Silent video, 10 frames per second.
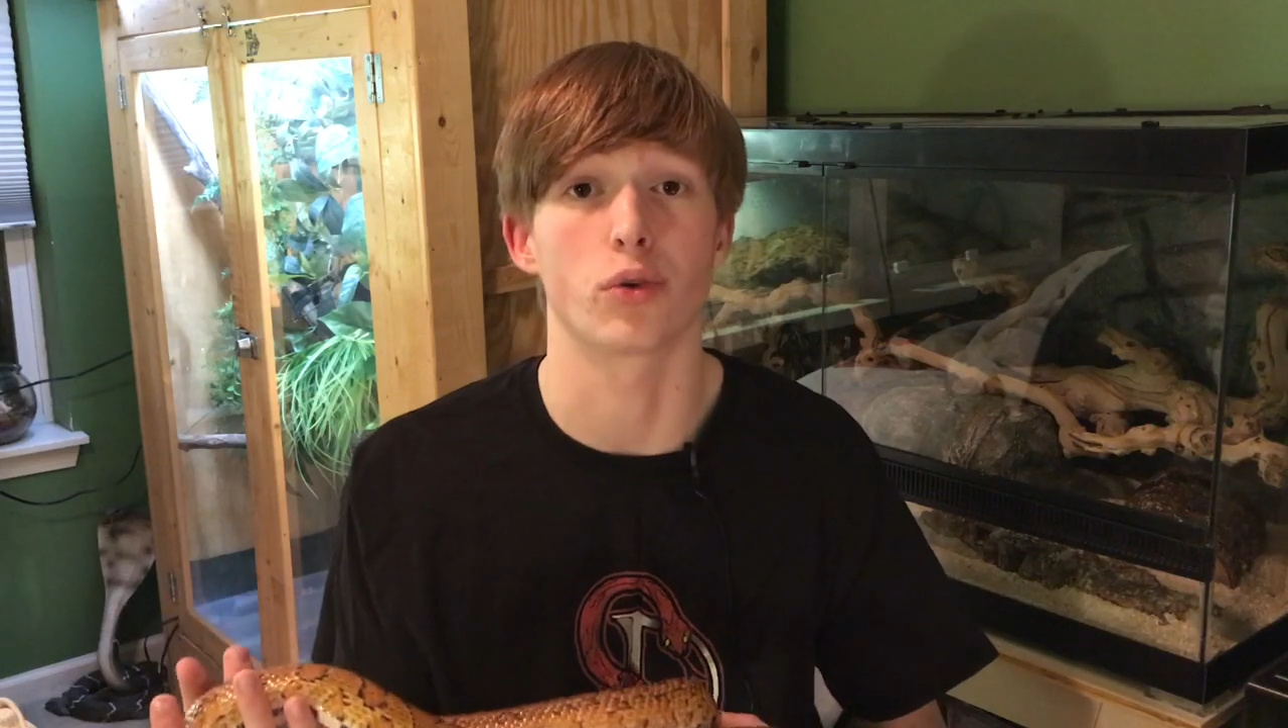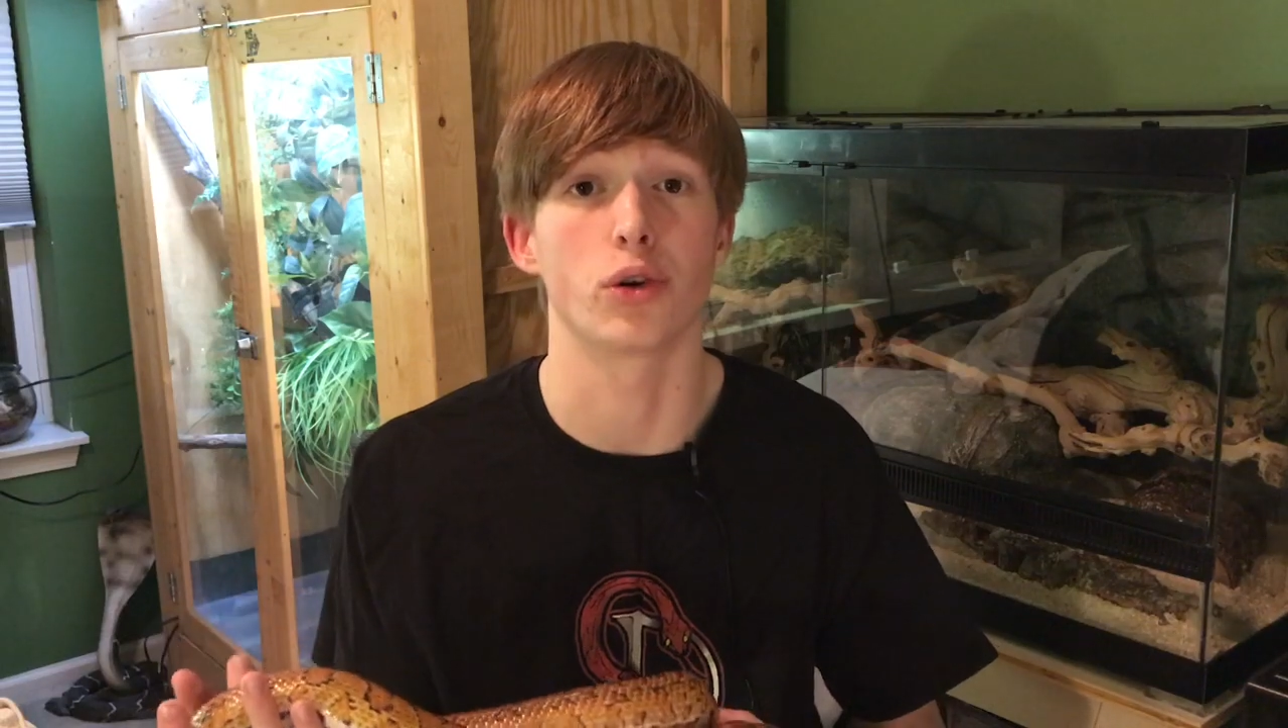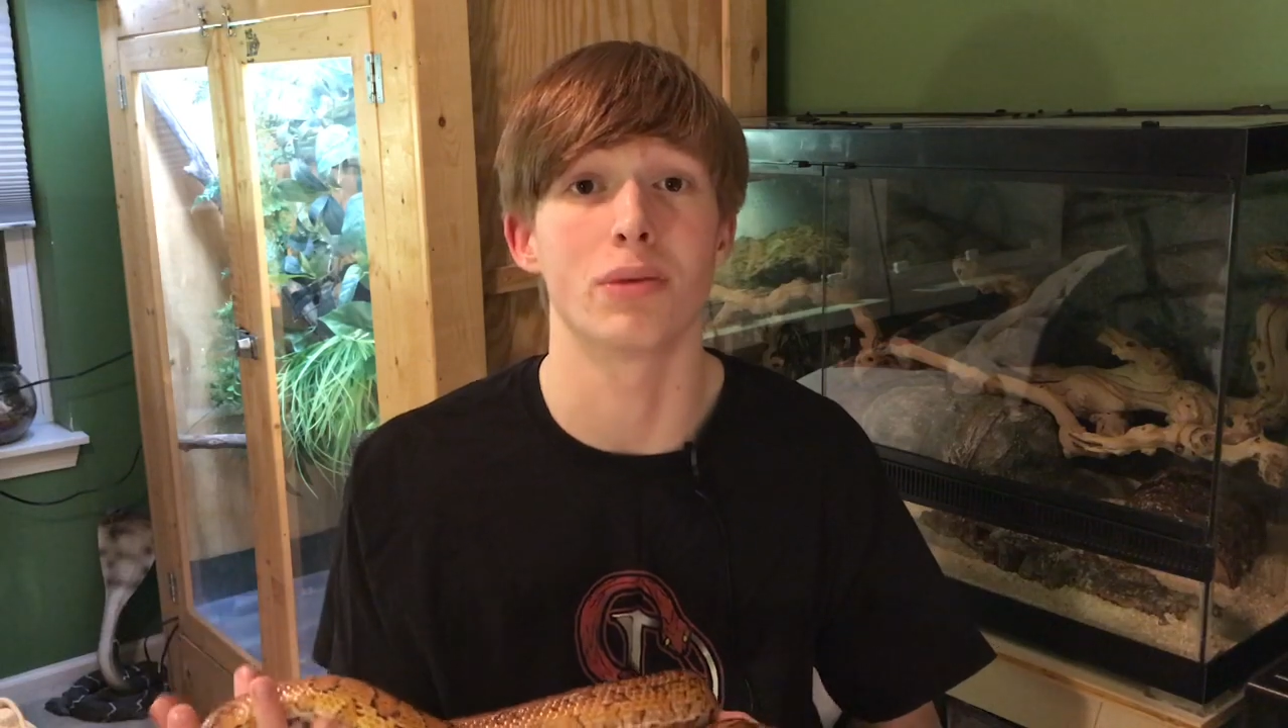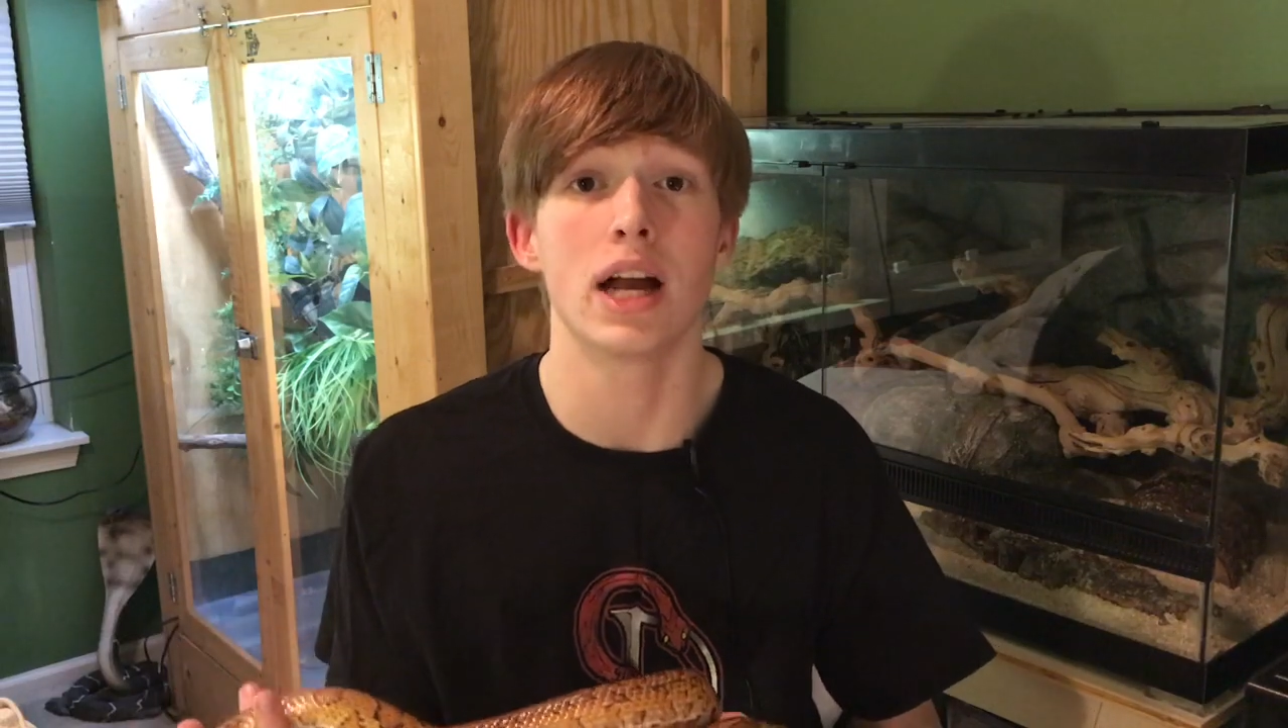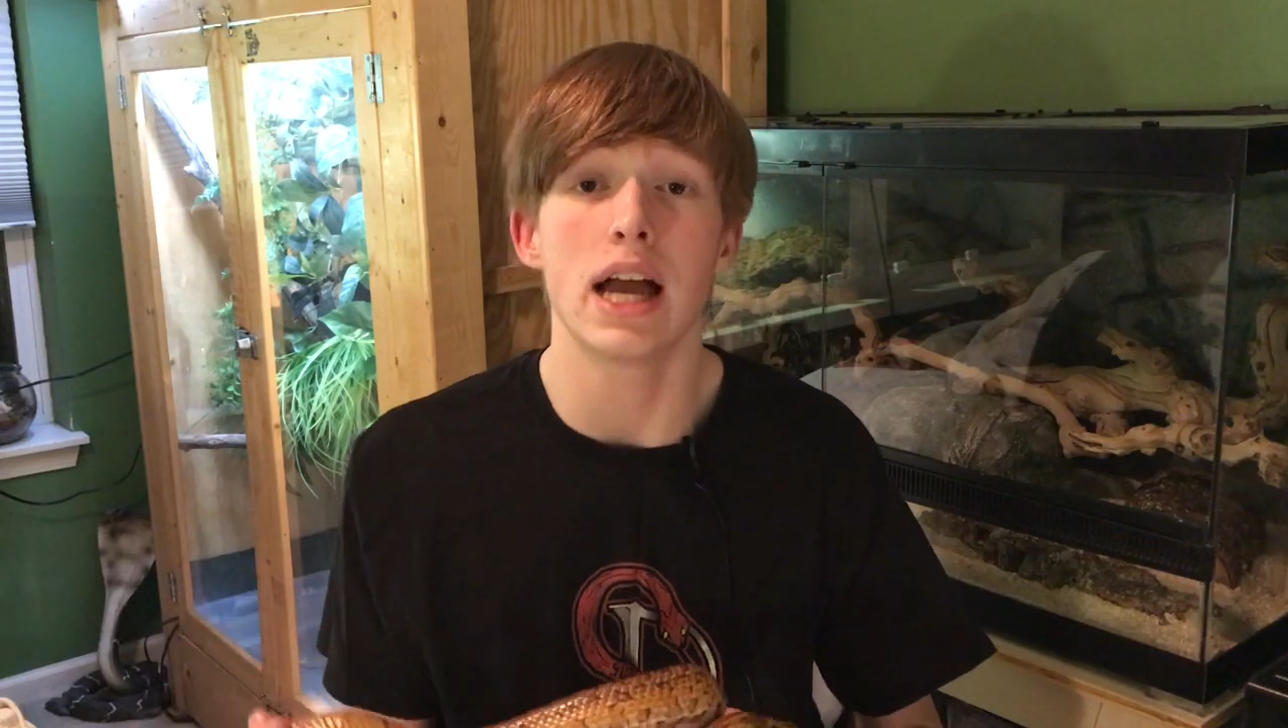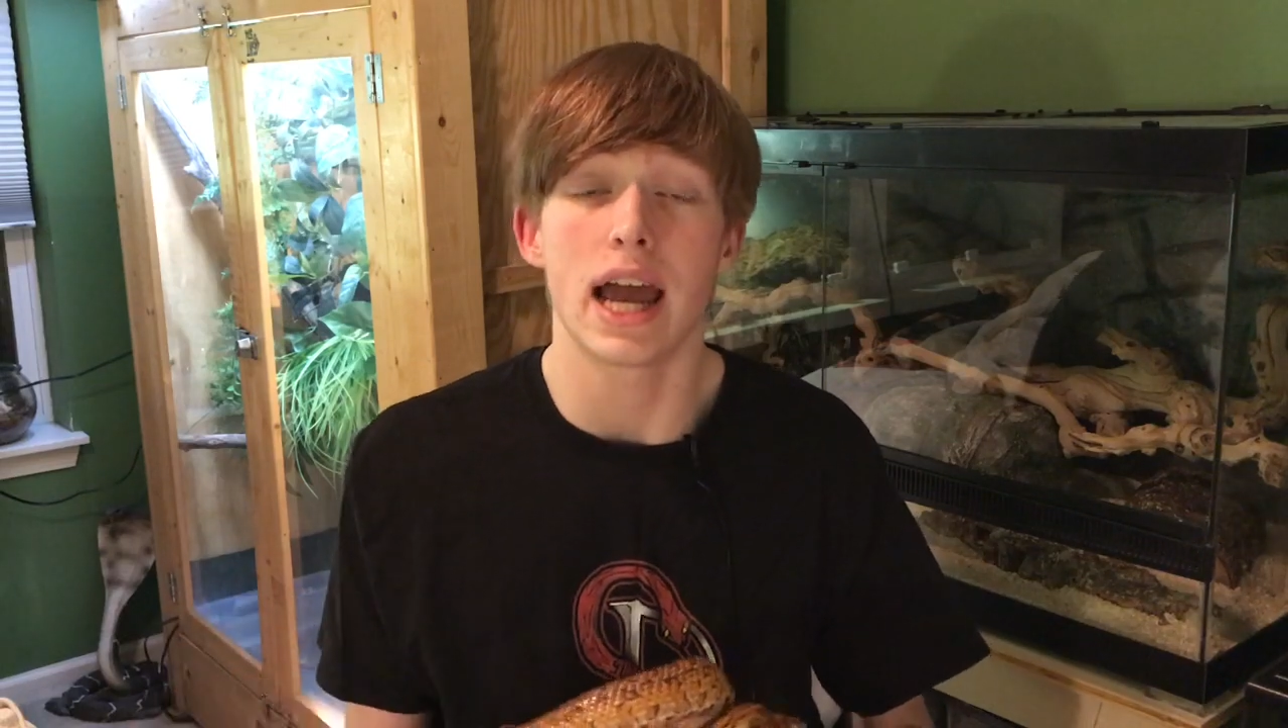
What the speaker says: room,